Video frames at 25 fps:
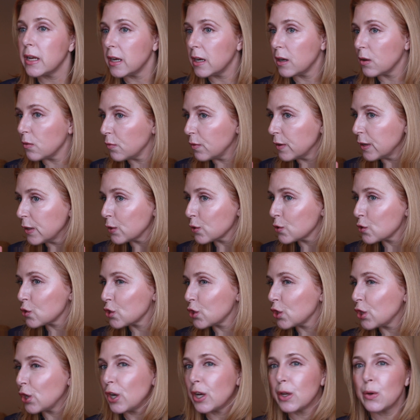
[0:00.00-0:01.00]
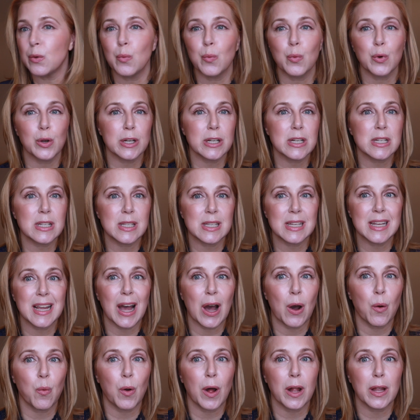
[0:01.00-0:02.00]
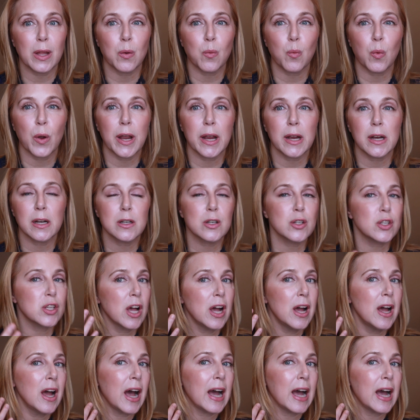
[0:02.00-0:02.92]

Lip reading: and it feels good. We're gonna see how well it wears.